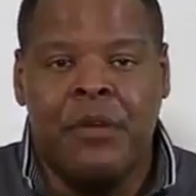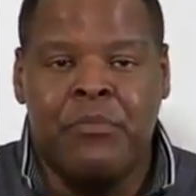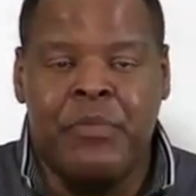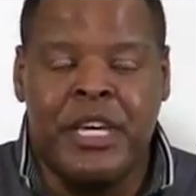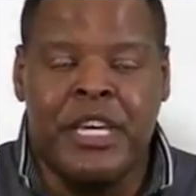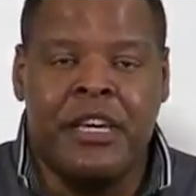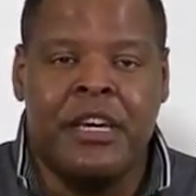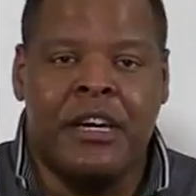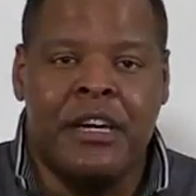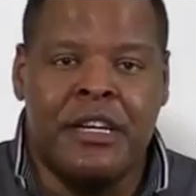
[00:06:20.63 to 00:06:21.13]

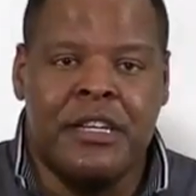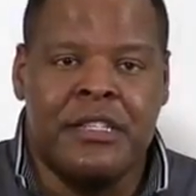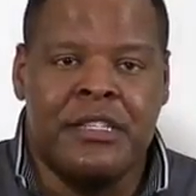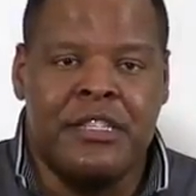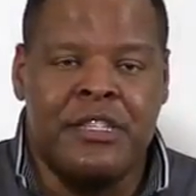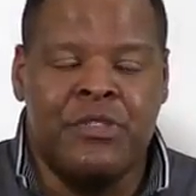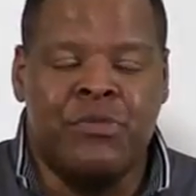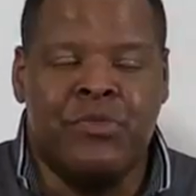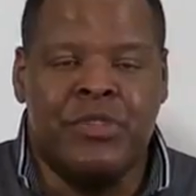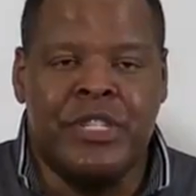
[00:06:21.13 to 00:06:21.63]

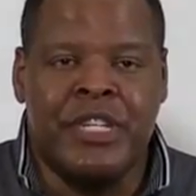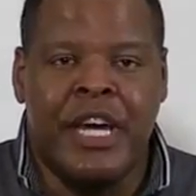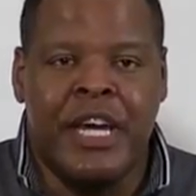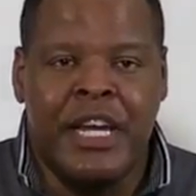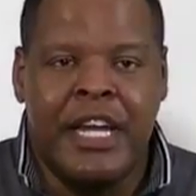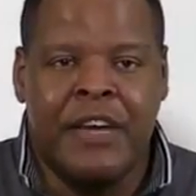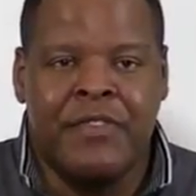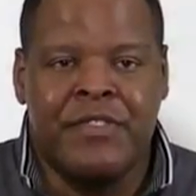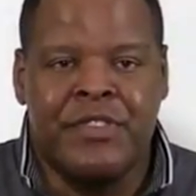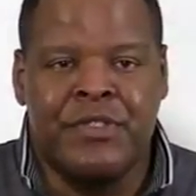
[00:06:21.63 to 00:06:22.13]
because you will
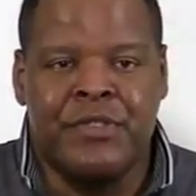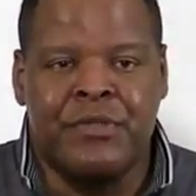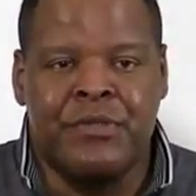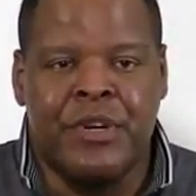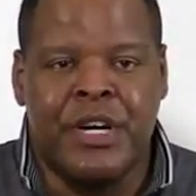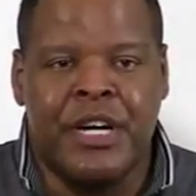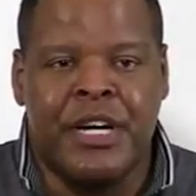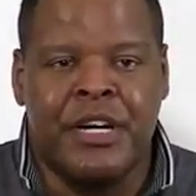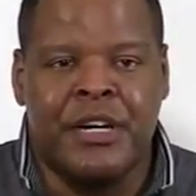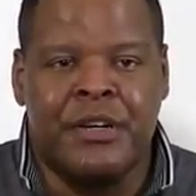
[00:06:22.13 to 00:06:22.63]
not have to,